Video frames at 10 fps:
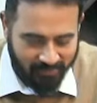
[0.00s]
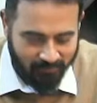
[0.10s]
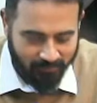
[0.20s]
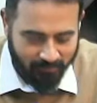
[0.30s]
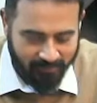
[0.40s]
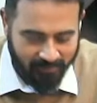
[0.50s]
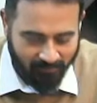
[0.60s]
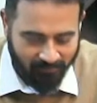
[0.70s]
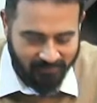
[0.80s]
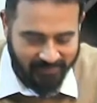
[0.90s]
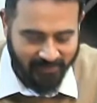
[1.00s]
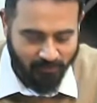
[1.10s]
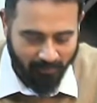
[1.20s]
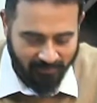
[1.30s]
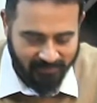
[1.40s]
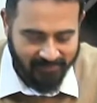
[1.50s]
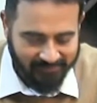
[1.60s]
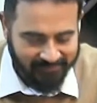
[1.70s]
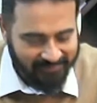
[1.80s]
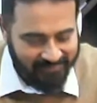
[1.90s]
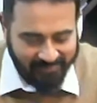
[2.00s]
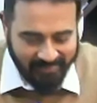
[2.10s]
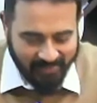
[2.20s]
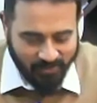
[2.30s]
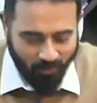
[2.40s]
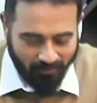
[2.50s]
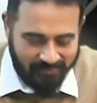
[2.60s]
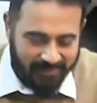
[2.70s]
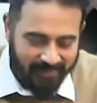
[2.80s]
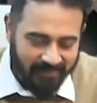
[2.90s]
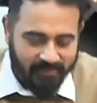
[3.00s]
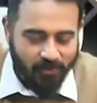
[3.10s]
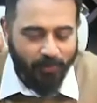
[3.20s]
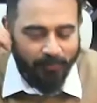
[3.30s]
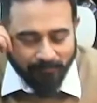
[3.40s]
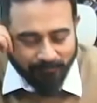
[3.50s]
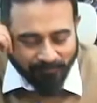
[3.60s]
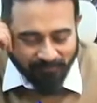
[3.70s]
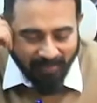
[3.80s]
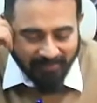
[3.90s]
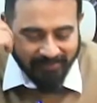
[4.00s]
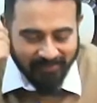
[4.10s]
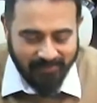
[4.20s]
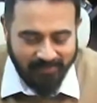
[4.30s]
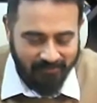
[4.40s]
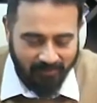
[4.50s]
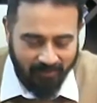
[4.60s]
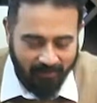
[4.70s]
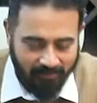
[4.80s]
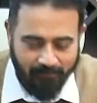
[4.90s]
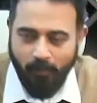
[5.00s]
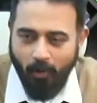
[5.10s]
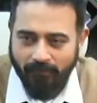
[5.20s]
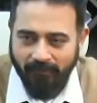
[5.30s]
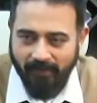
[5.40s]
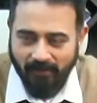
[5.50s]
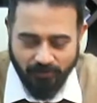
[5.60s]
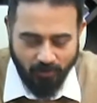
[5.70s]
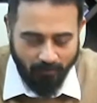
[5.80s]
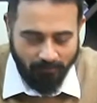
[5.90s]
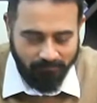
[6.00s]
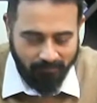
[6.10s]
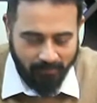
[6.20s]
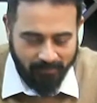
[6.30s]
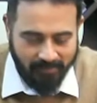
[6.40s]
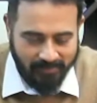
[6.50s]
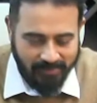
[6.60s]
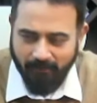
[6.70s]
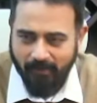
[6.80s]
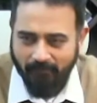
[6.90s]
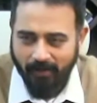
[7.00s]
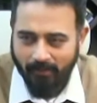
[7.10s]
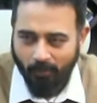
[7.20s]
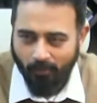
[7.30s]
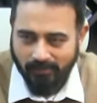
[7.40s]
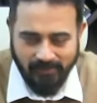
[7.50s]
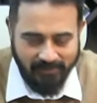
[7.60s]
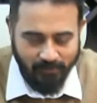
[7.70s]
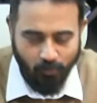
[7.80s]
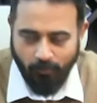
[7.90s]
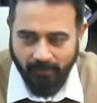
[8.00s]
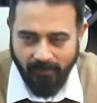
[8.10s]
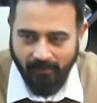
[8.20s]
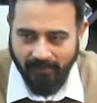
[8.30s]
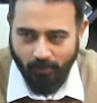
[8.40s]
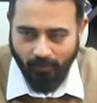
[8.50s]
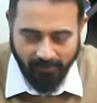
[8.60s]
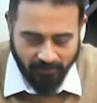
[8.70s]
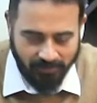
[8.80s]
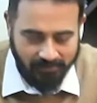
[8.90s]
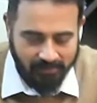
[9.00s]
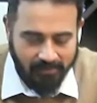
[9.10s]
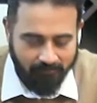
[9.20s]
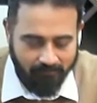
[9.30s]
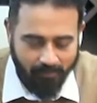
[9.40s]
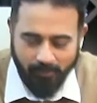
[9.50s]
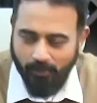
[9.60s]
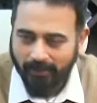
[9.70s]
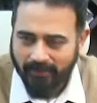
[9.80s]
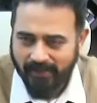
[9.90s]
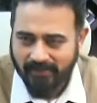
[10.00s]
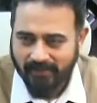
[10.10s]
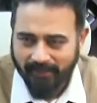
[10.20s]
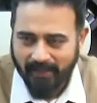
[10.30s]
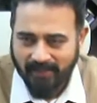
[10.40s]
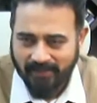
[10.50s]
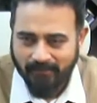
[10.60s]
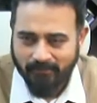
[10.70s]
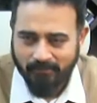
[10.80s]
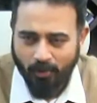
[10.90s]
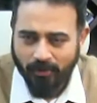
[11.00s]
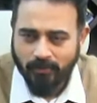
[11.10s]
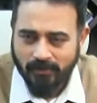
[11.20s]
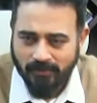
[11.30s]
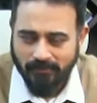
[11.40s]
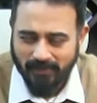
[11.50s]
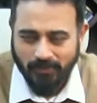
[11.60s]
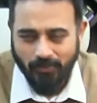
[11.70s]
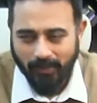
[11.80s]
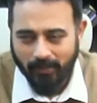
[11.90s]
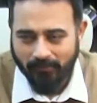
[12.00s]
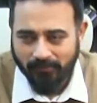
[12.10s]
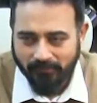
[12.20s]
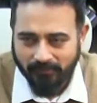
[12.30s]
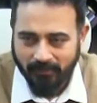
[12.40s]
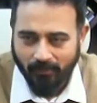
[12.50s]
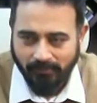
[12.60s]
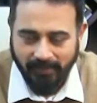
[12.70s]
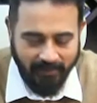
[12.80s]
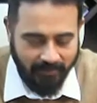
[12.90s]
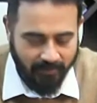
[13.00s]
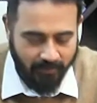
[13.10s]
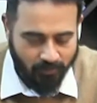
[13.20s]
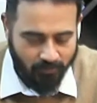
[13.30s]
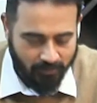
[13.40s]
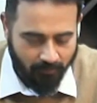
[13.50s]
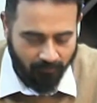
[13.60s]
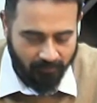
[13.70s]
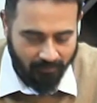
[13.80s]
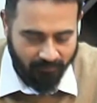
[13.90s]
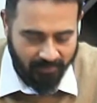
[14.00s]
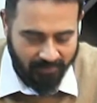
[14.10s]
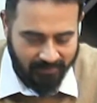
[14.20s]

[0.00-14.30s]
will be in another 6 months. Sure. See, so I think just if you want a finance job, maybe CFA FRM honestly is a no-brainer at your age. Maybe you can take some NISM modules just to kind of get introduced to some of the subjects.